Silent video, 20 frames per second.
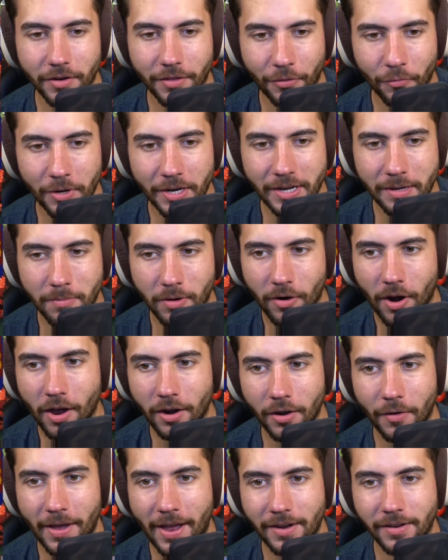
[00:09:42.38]
3D
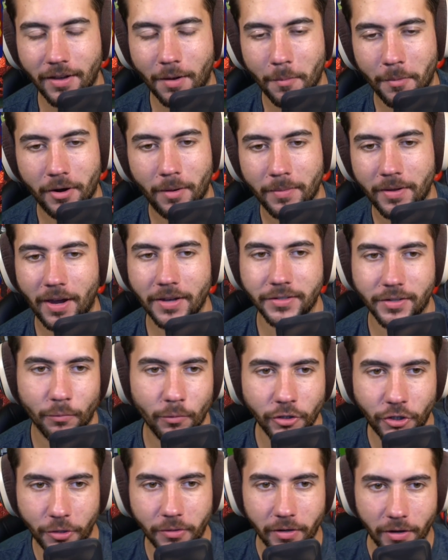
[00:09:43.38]
Morocco head coming up. Guys, I
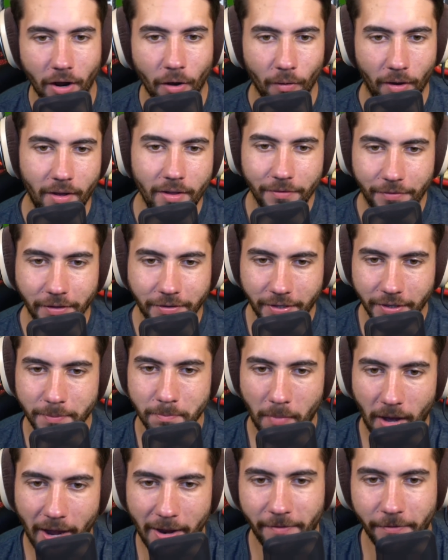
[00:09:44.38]
want you to know, this is my